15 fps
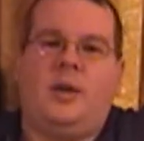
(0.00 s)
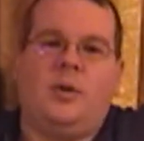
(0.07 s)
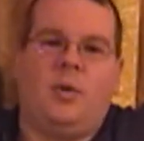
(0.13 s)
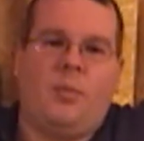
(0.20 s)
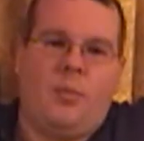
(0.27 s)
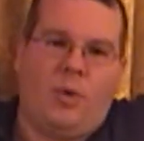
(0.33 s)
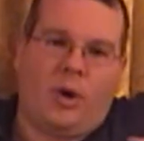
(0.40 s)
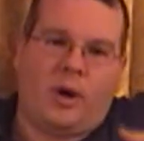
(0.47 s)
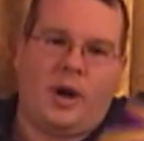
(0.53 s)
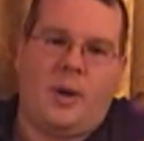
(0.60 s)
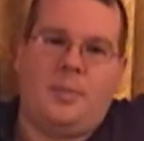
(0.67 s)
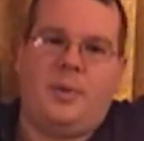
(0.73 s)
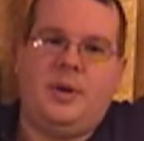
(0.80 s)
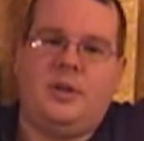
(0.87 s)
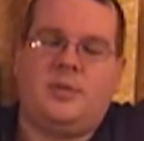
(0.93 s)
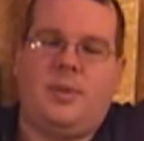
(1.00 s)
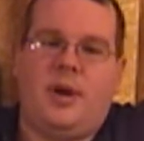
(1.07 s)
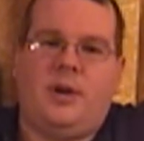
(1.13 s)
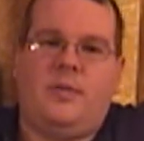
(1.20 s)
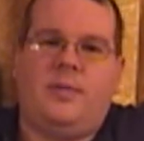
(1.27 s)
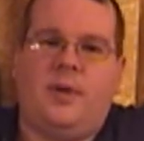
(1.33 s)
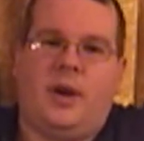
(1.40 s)
There were more companies
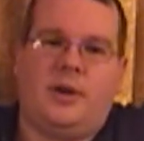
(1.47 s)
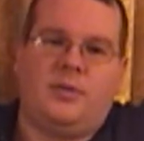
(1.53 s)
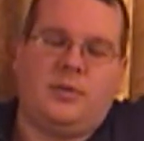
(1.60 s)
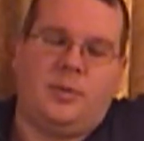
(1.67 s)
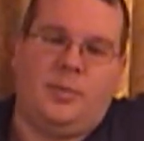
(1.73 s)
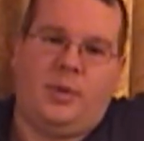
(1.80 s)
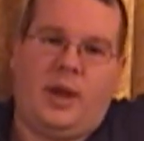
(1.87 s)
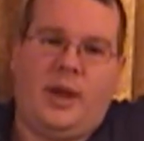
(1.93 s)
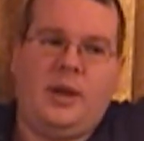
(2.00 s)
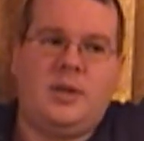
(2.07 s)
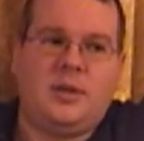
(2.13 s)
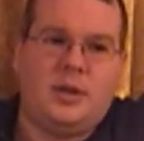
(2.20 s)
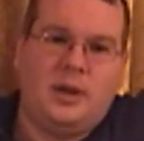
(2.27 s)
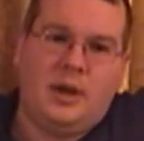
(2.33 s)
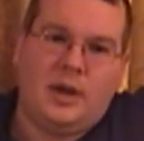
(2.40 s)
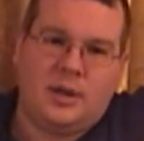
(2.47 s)
manufacturing blanks,